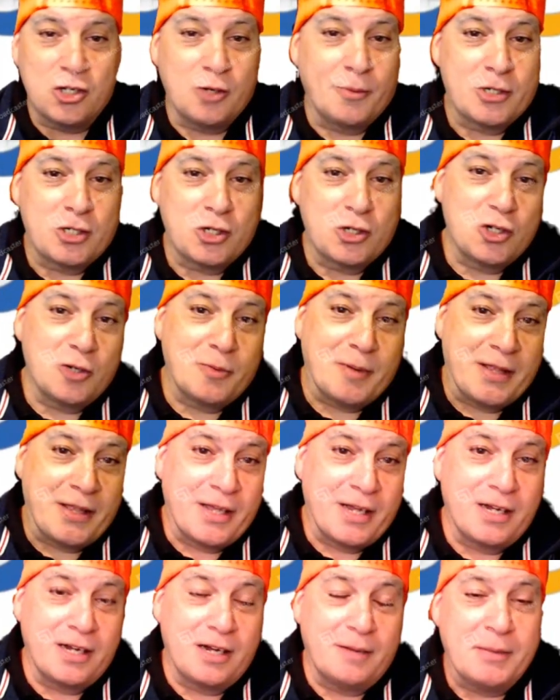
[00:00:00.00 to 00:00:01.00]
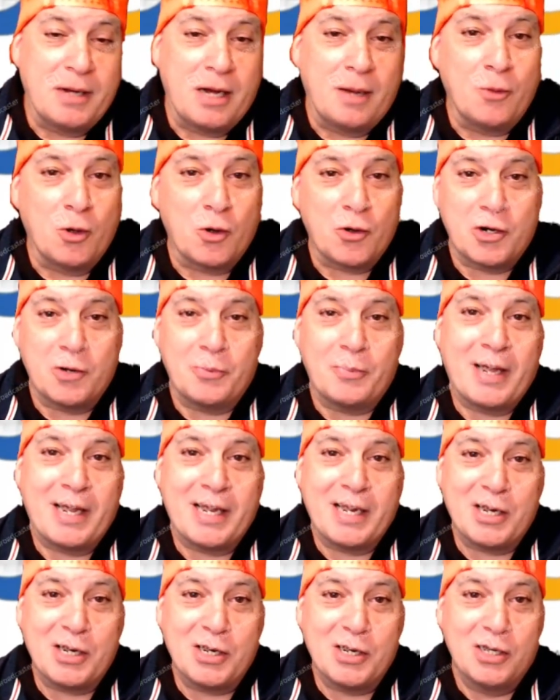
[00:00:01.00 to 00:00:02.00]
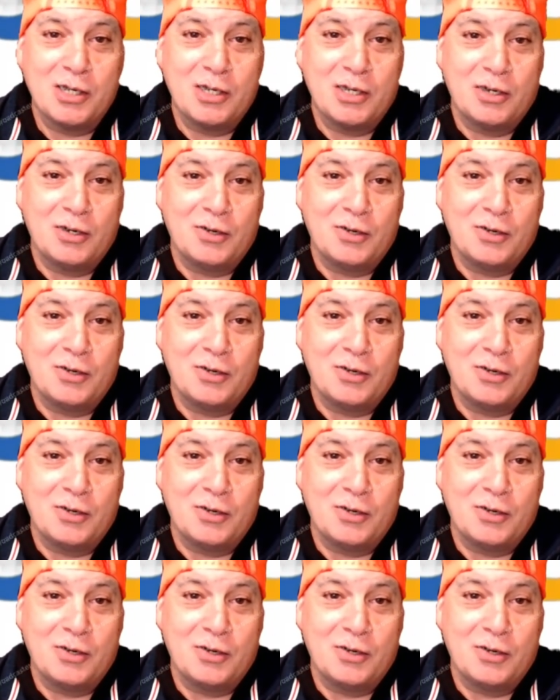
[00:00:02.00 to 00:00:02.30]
there's not much I can do about that. I'm not going to pay.